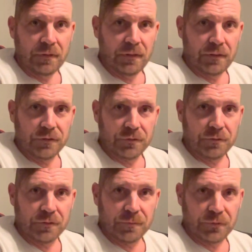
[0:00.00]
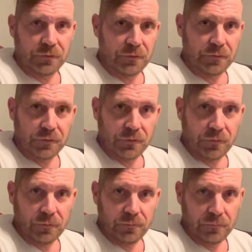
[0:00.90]
unscrew some screws.
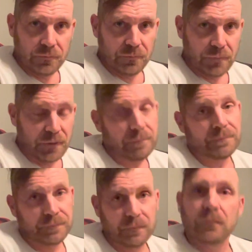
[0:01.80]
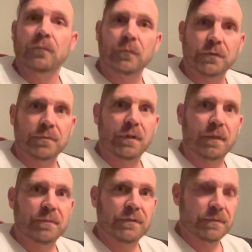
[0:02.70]
But we'll see what
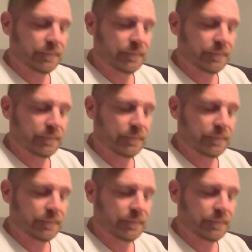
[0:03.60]
happens.